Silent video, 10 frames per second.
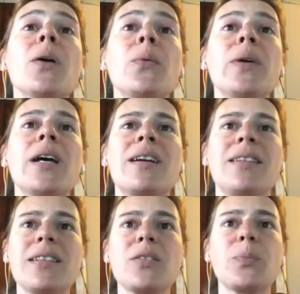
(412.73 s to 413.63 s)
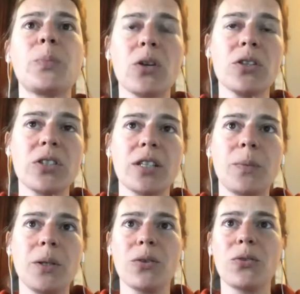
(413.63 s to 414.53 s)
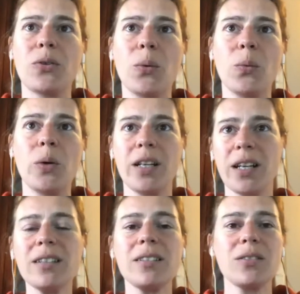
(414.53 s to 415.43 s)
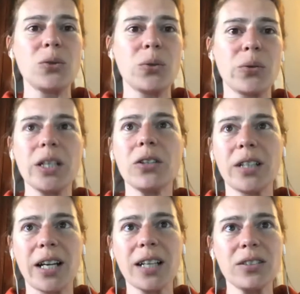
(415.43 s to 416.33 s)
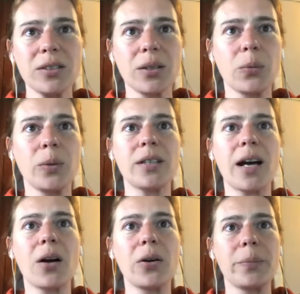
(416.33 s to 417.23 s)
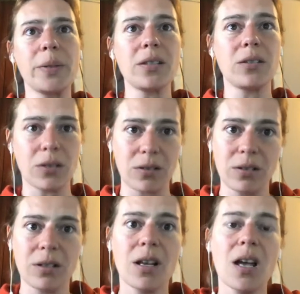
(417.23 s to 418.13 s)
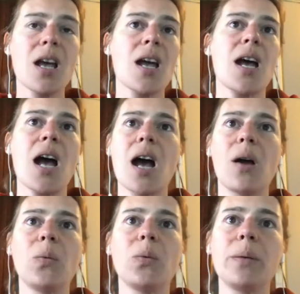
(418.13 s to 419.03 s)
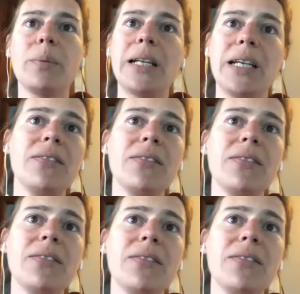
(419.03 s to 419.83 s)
and why we are in this project because we need to reconnect with our visitors and we believe